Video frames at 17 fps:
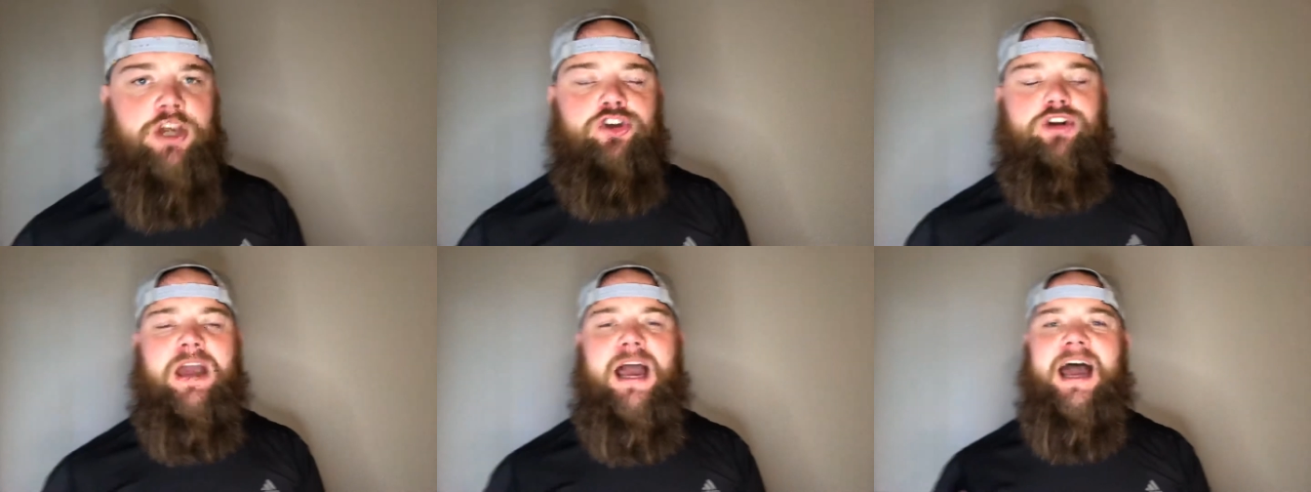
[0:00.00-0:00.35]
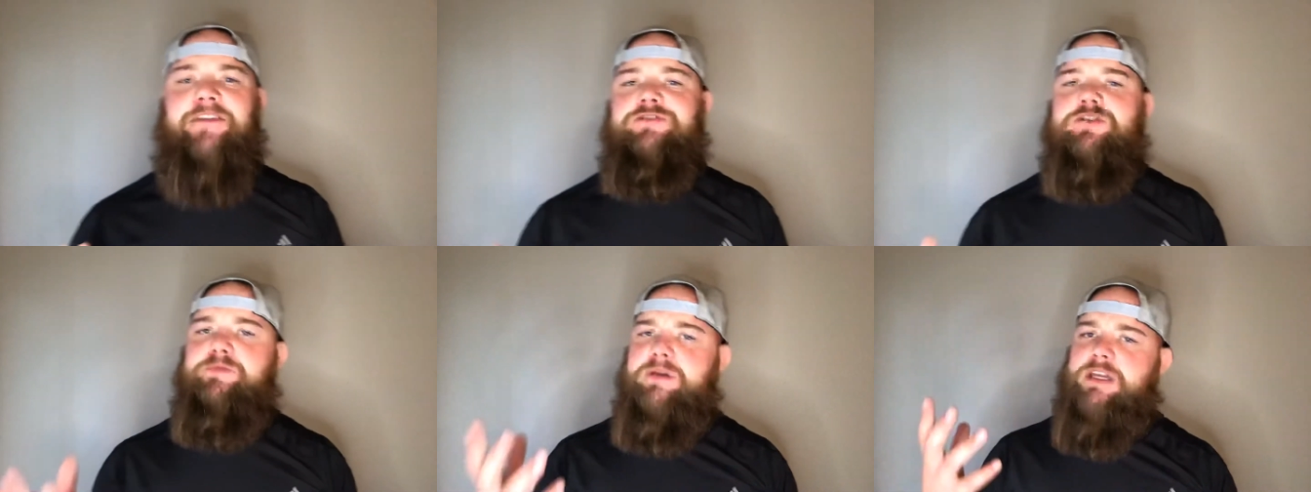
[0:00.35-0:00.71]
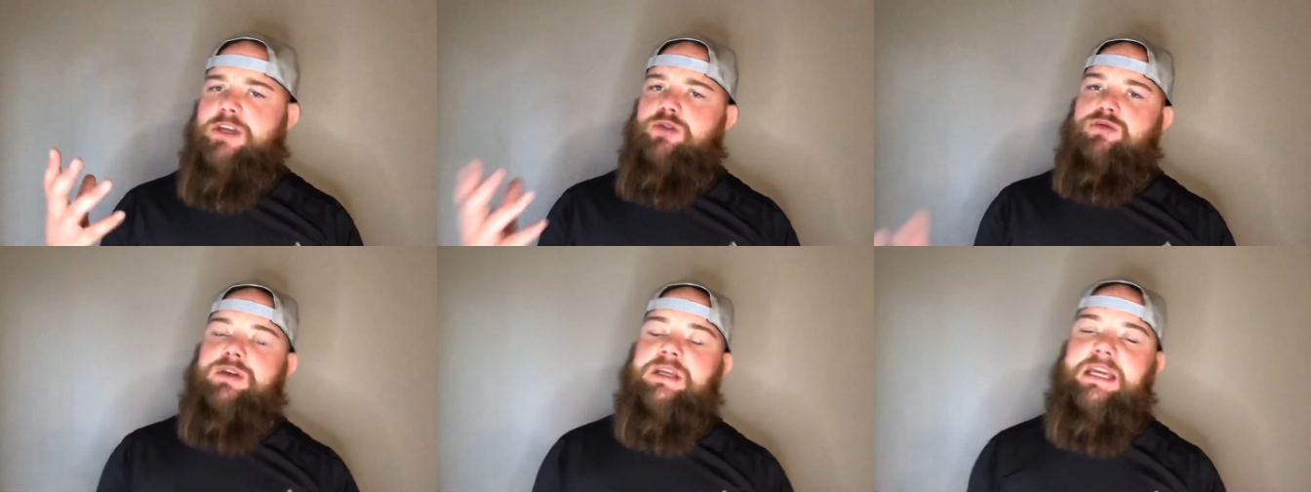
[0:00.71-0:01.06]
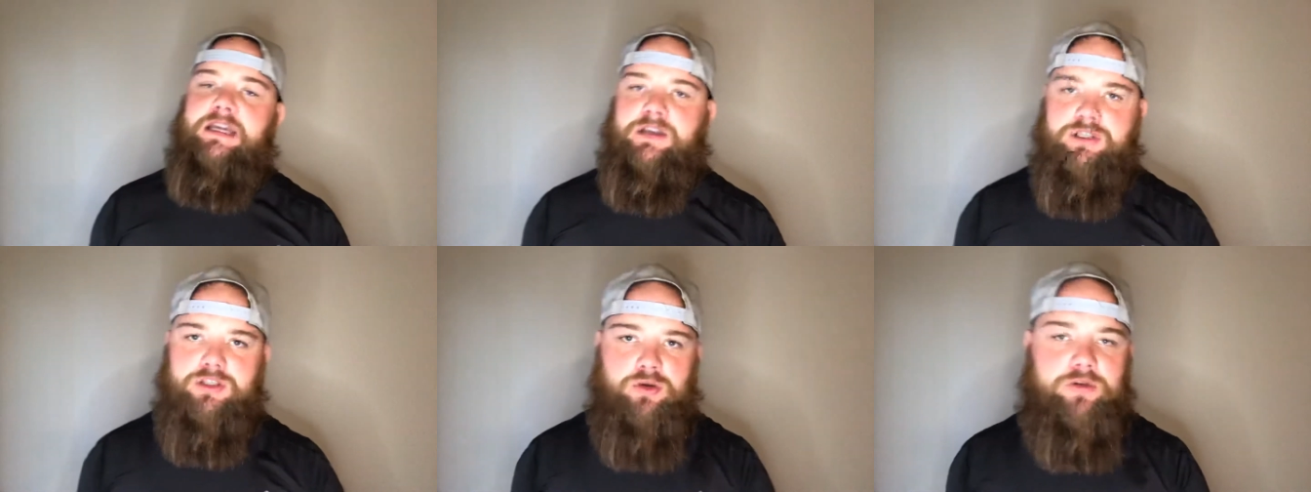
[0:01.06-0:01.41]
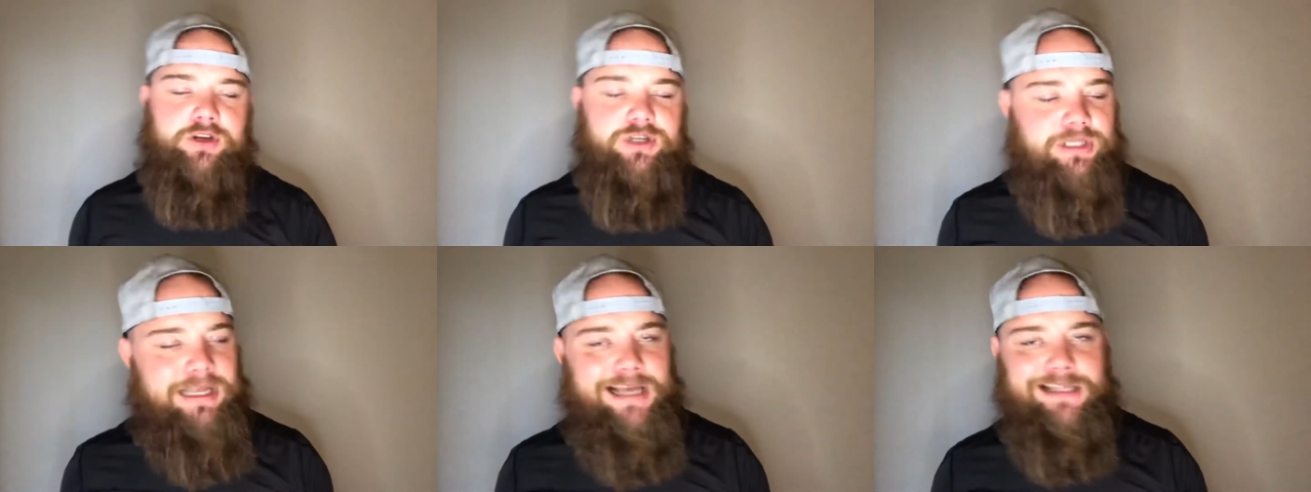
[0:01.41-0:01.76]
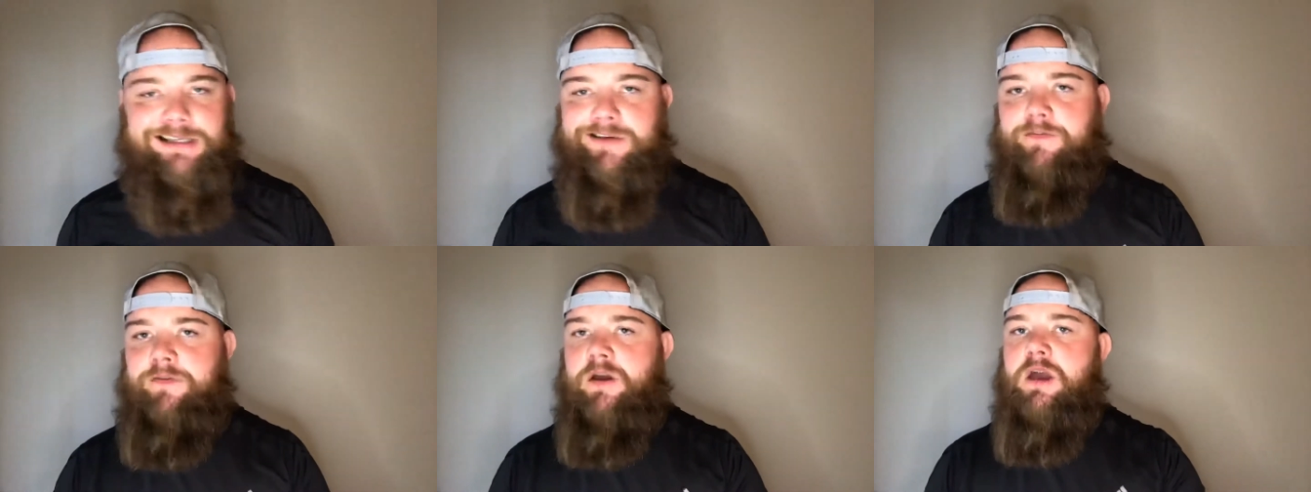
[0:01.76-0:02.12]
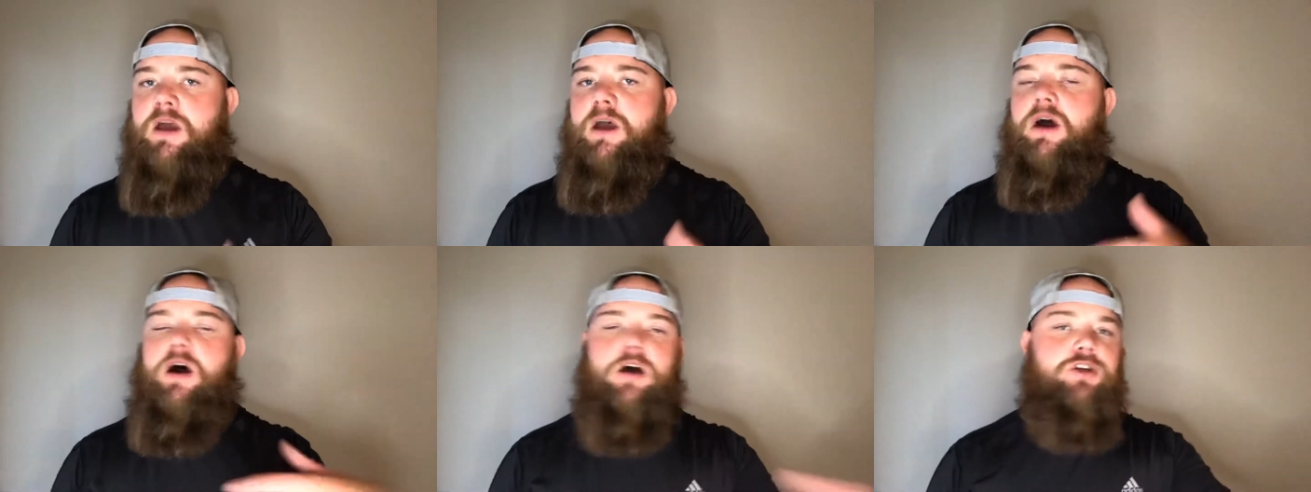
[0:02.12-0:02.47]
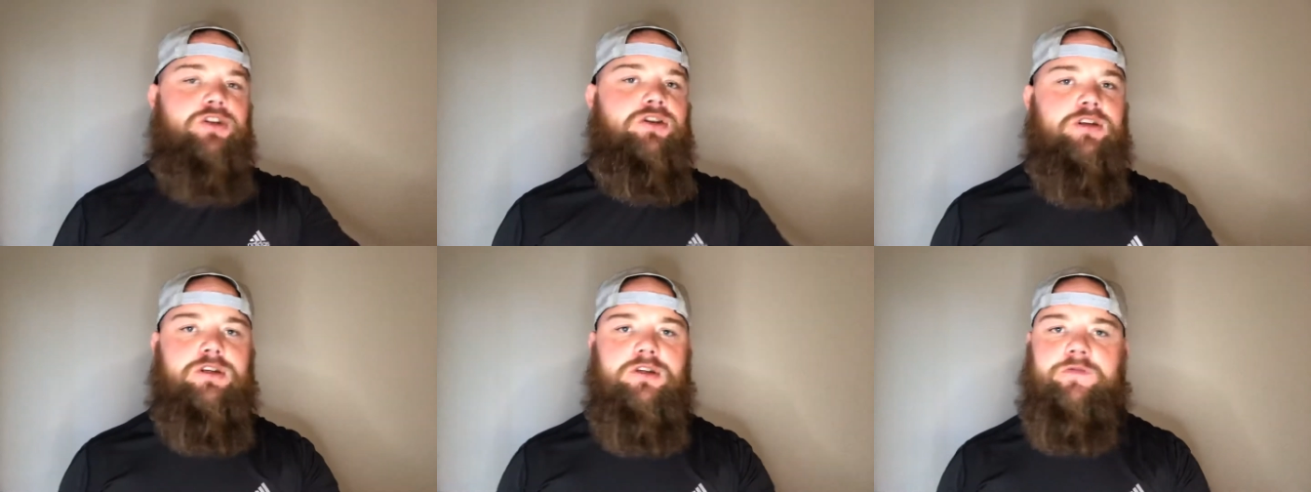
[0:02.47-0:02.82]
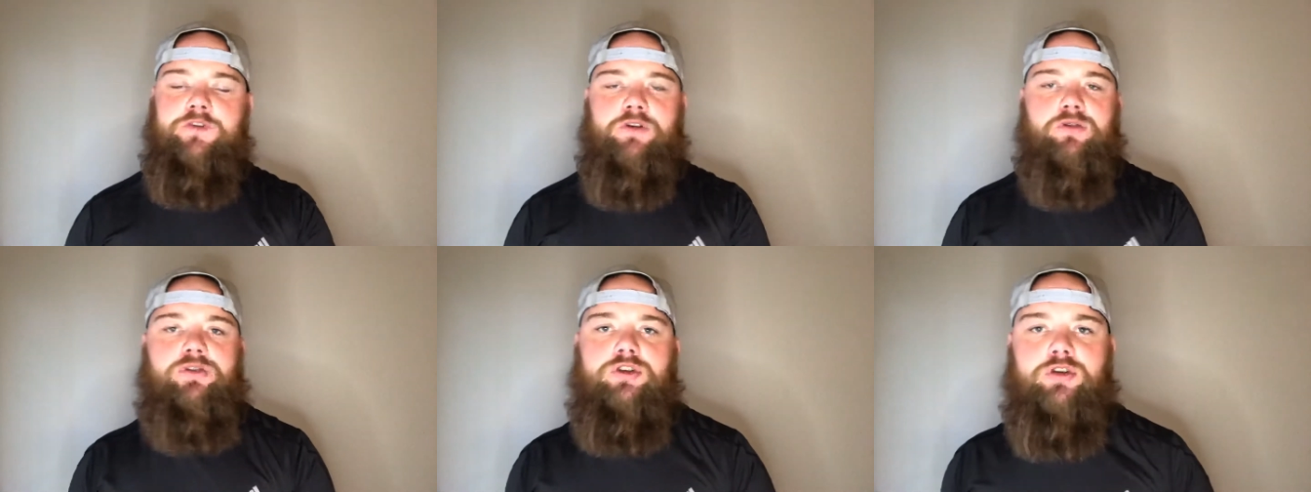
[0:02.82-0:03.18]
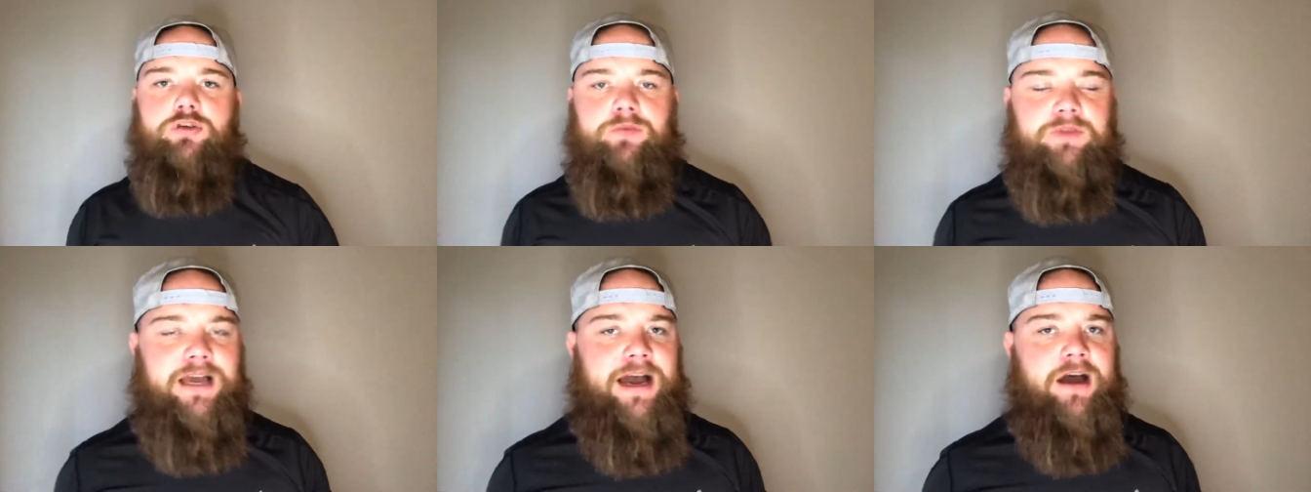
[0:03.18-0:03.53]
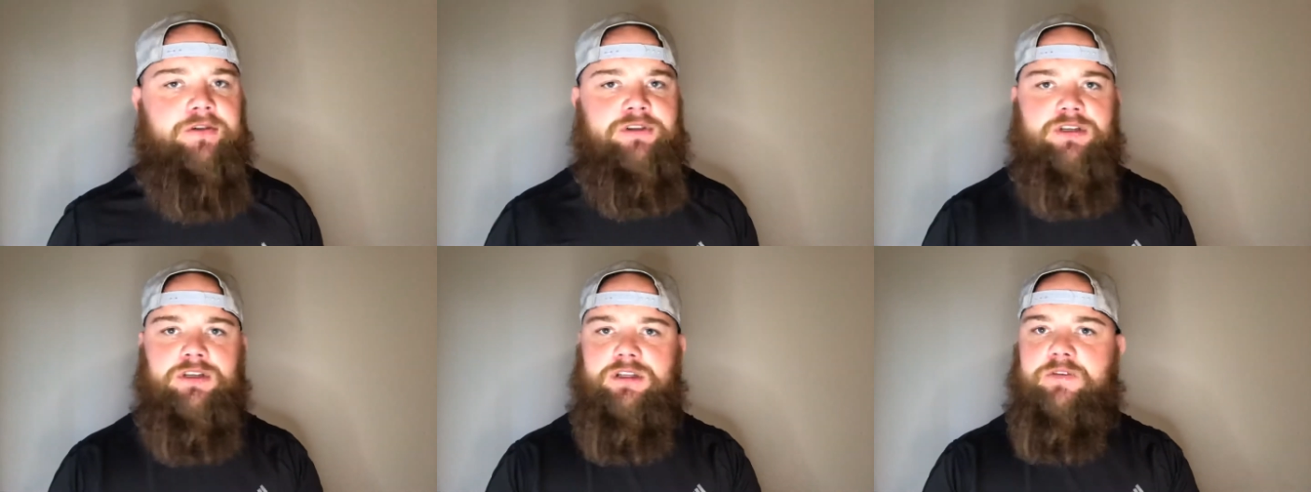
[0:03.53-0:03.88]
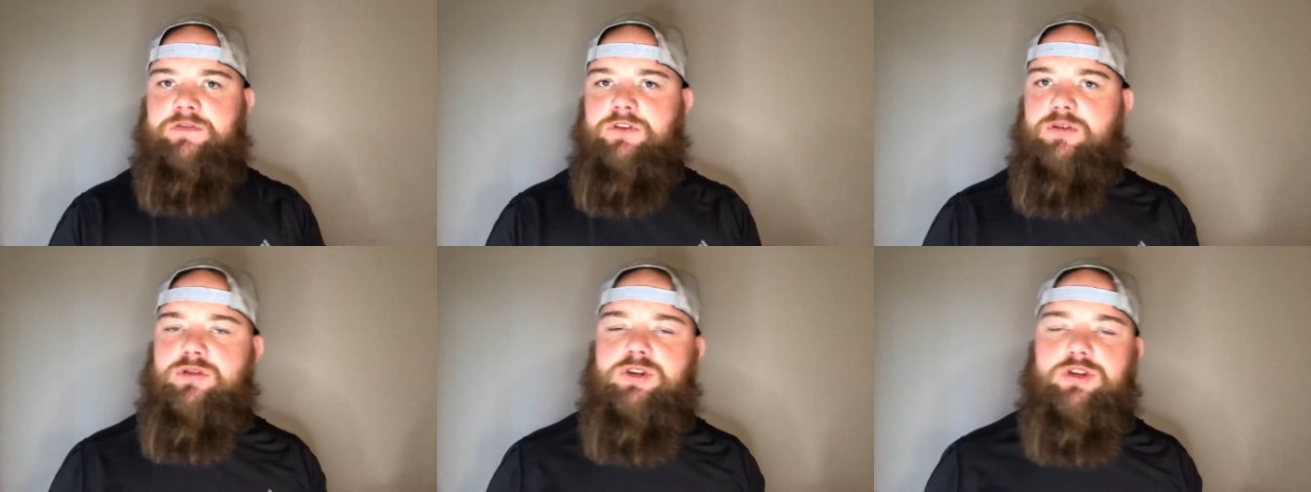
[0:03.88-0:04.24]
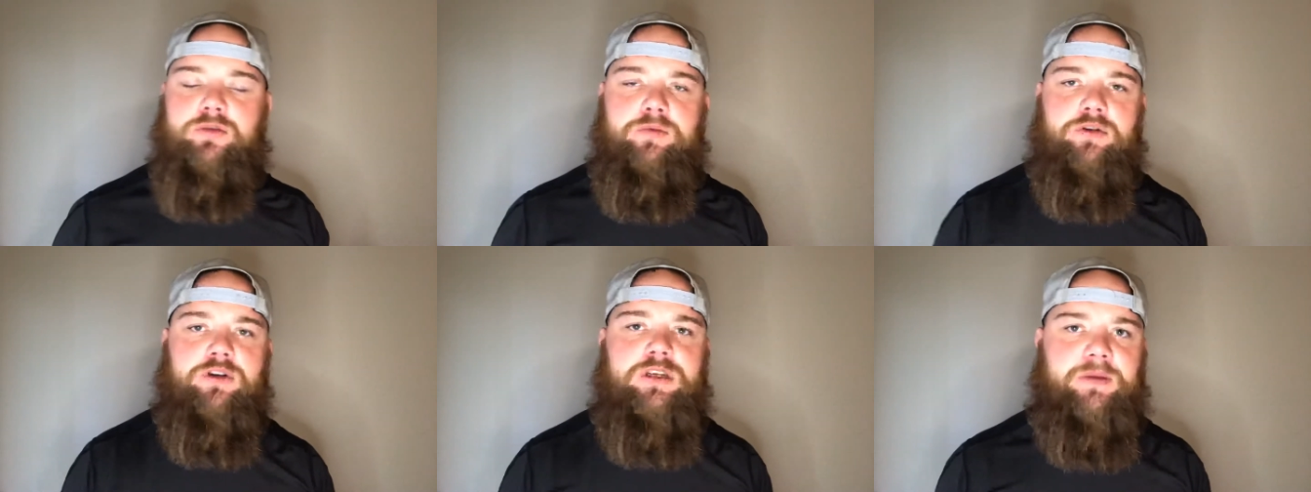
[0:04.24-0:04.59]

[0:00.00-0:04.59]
you have to be unique. So there's lots of hundreds of YouTube, thousands of YouTubers.